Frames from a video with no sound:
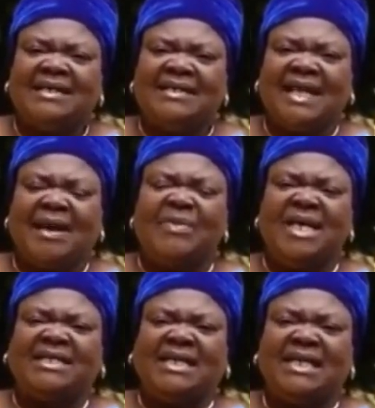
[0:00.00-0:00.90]
the
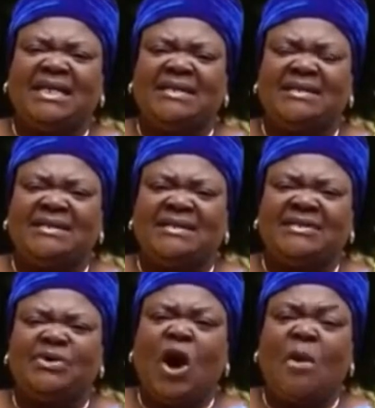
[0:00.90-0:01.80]
meeting,
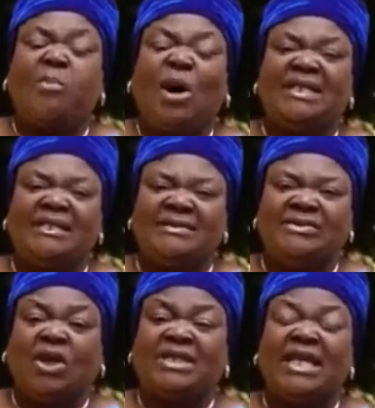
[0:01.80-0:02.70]
nobody,
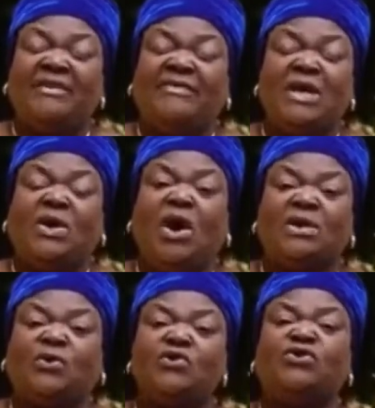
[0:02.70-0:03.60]
not even
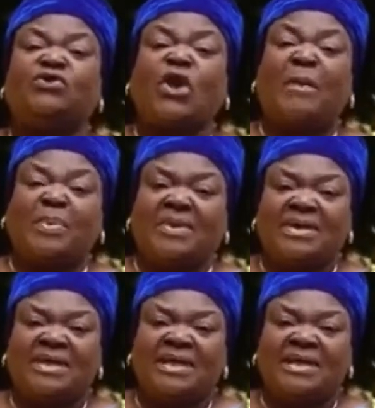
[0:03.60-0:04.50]
God, could stop
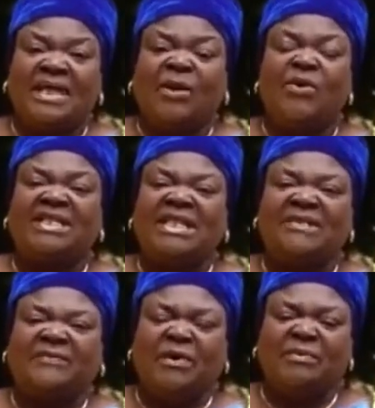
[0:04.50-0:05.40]
the
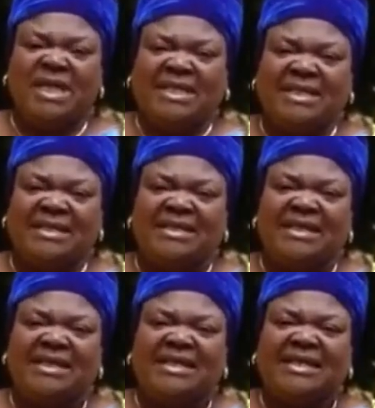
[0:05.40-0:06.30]
witches from meeting.
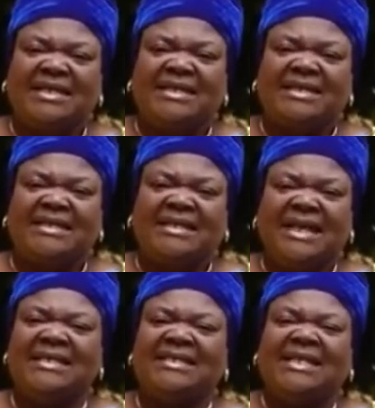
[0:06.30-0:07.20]

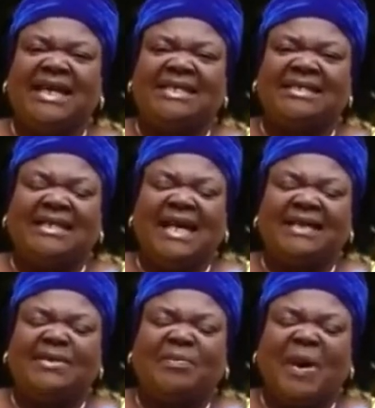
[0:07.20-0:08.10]
Then Daddy
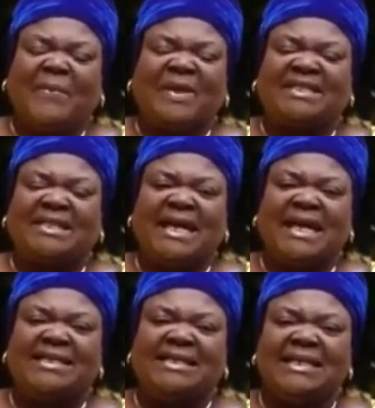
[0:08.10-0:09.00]
said, or Papa
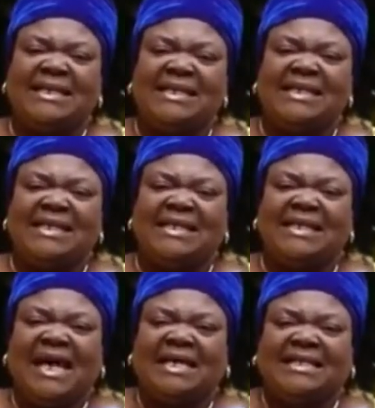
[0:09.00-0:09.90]
said,
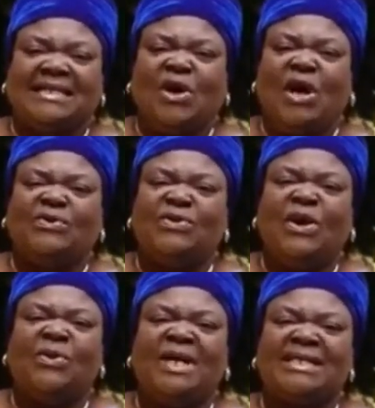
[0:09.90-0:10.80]
yes, God will
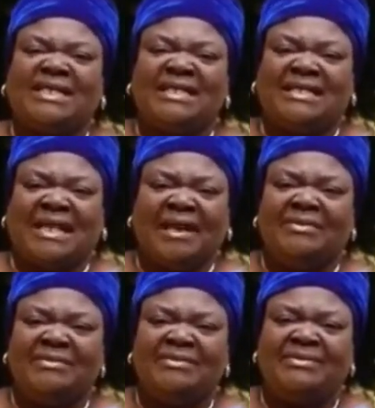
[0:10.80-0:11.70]
not waste his
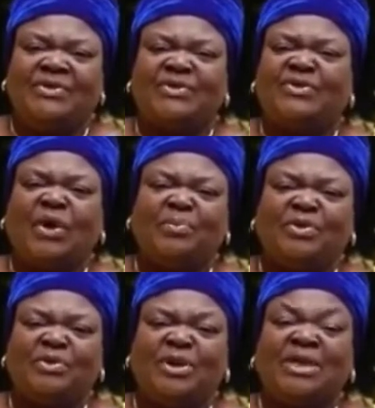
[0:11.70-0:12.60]
time to stop
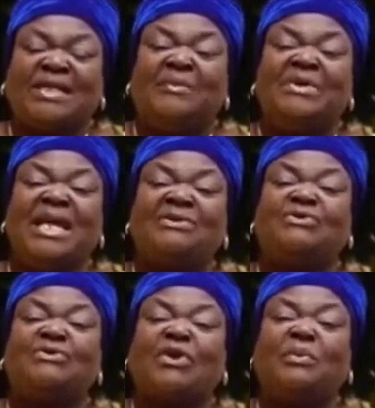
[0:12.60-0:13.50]
you because I'm here
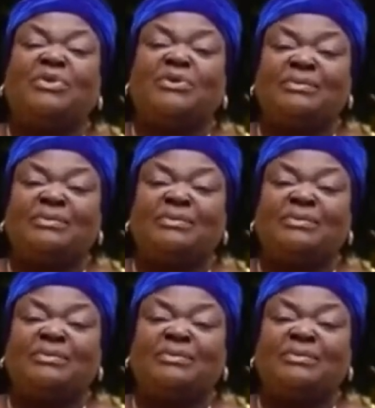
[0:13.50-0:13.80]
to stop you.